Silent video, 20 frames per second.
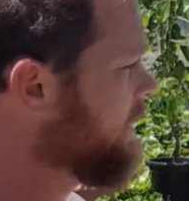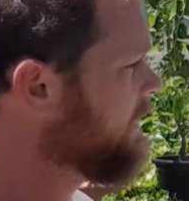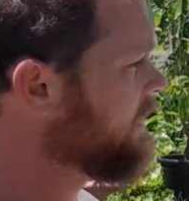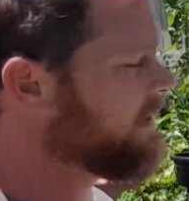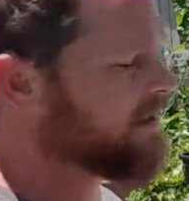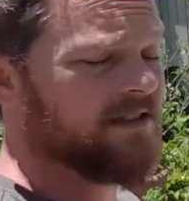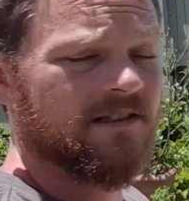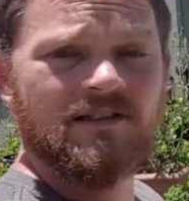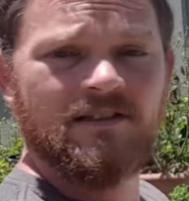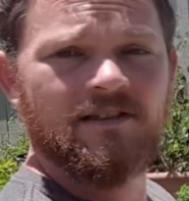
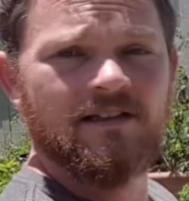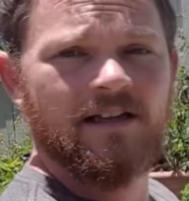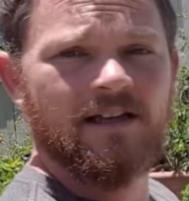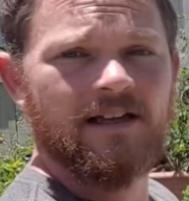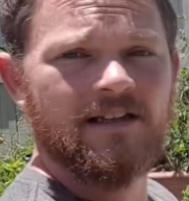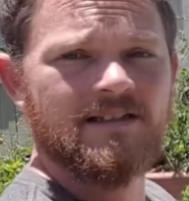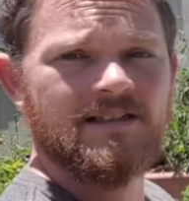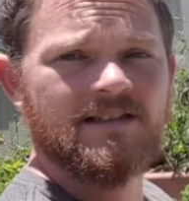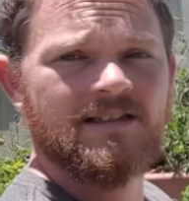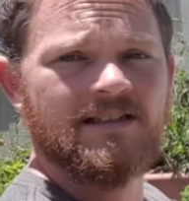As
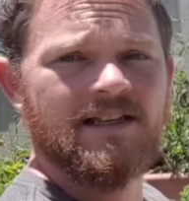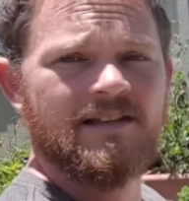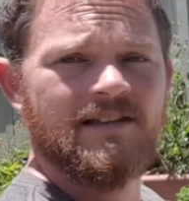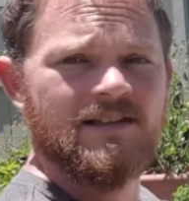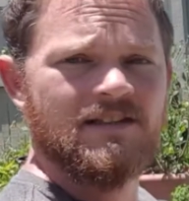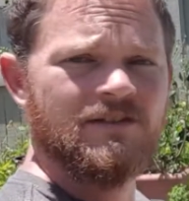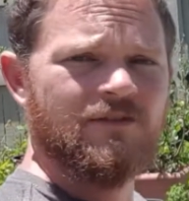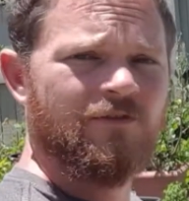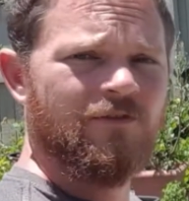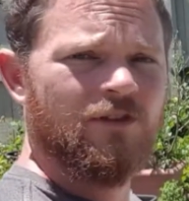I said,
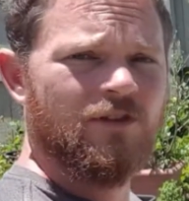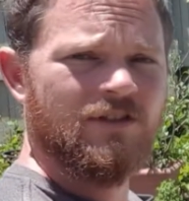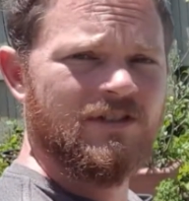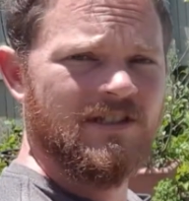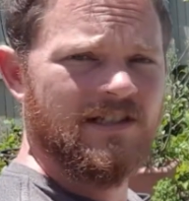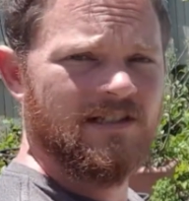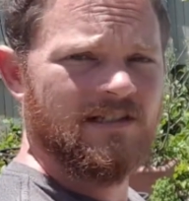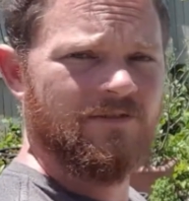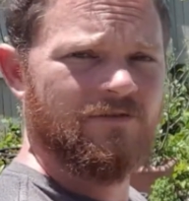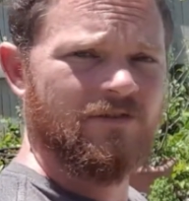there's a few
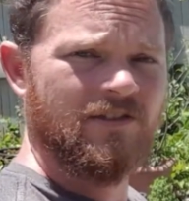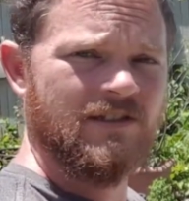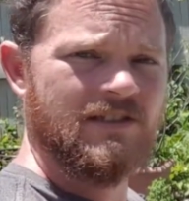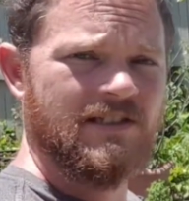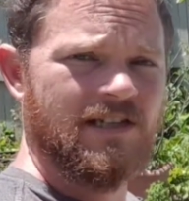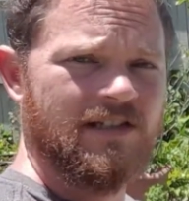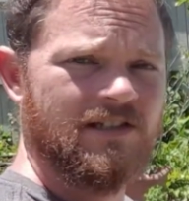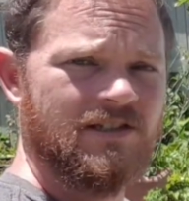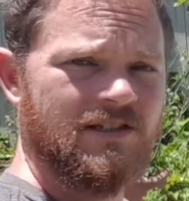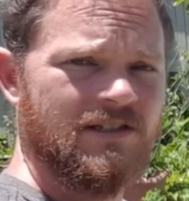different
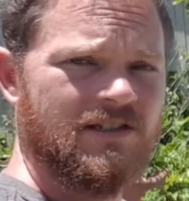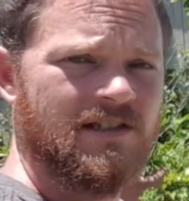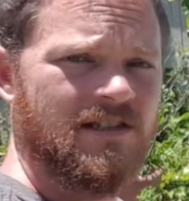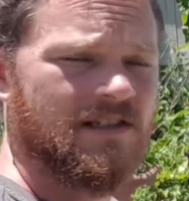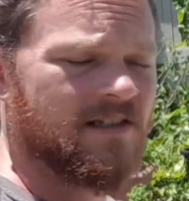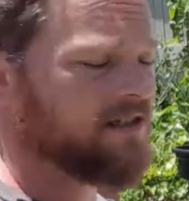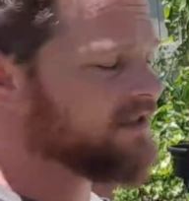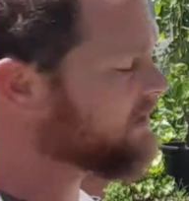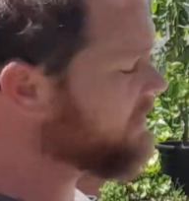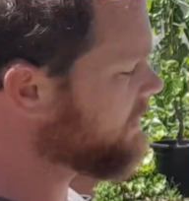sections to
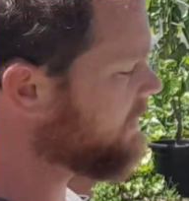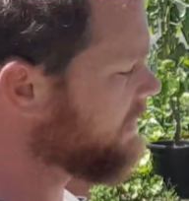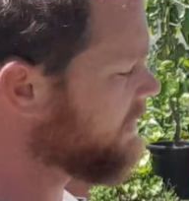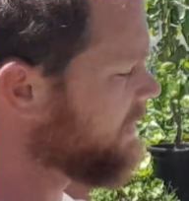this.